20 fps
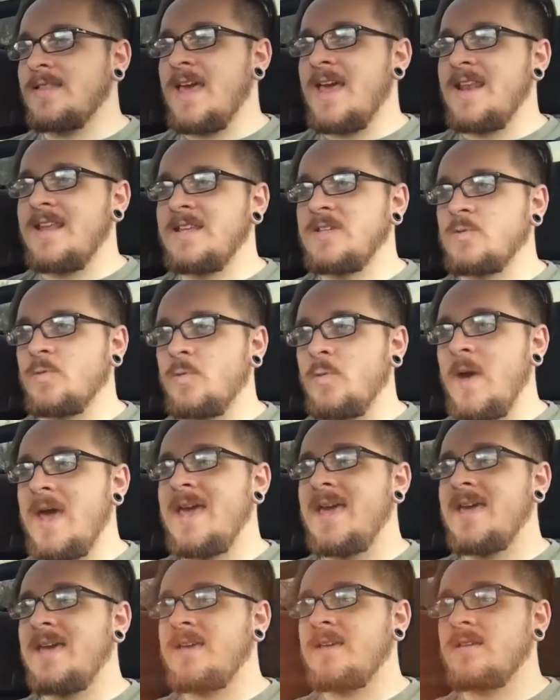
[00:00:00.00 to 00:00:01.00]
that is
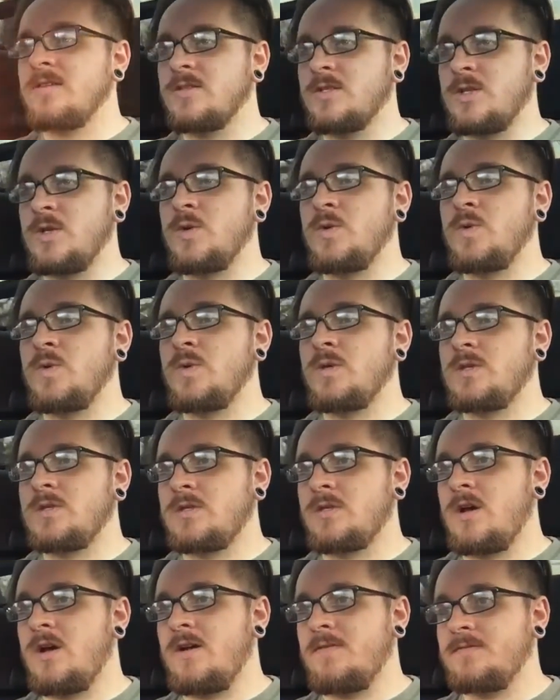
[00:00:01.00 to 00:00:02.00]
way too
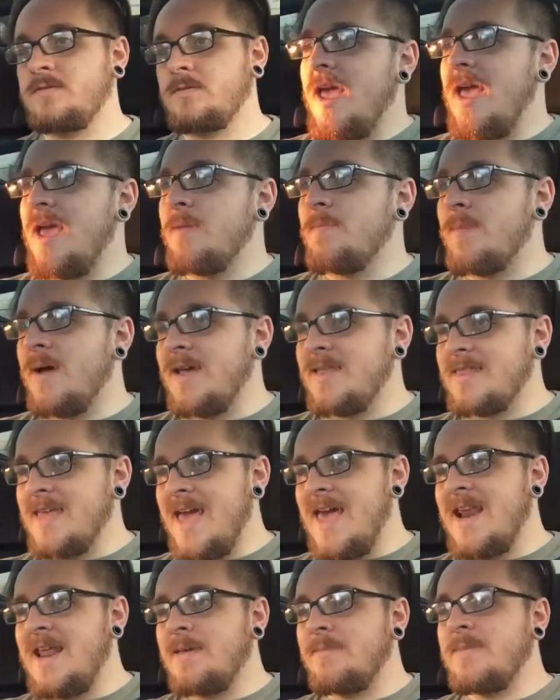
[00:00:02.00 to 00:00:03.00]
soft. And by
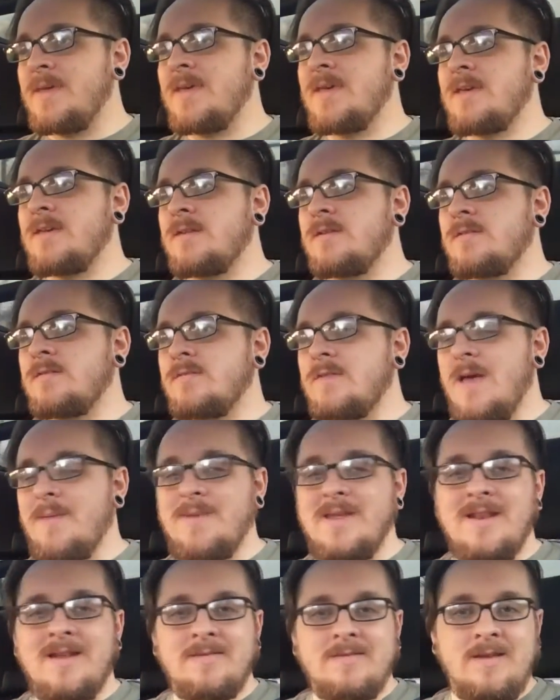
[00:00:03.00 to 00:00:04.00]
that I mean
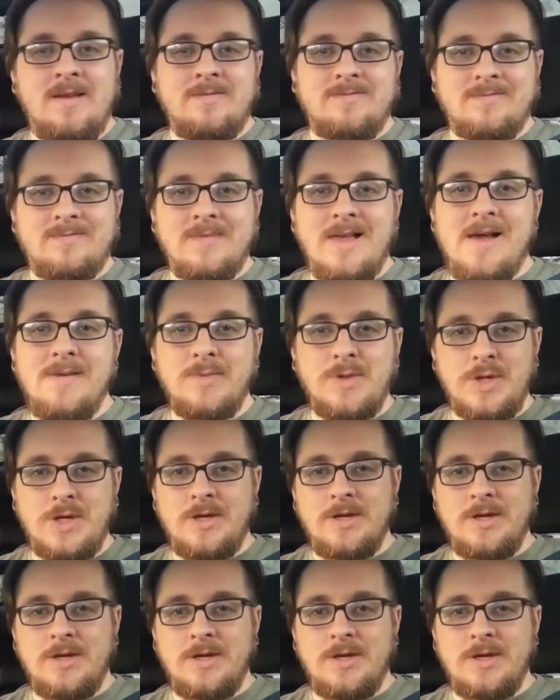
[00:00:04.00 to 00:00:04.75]
I'm sure